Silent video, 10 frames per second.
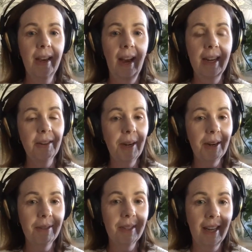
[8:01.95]
I did
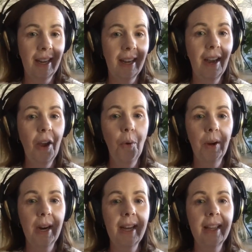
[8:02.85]
want to say one
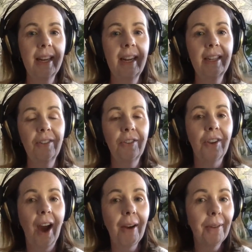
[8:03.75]
hike that I do
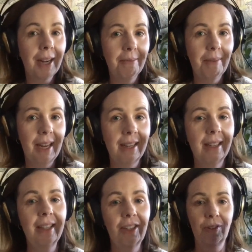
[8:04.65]
not recommend
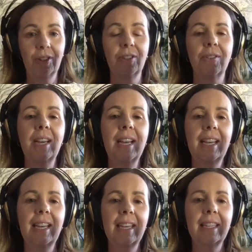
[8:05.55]
that you do
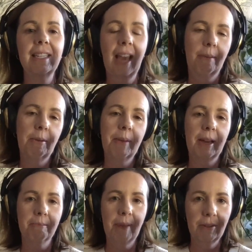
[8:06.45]
is
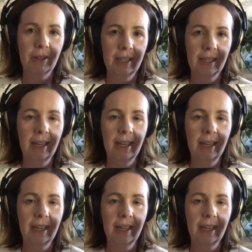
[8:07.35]
Camelback Mountain.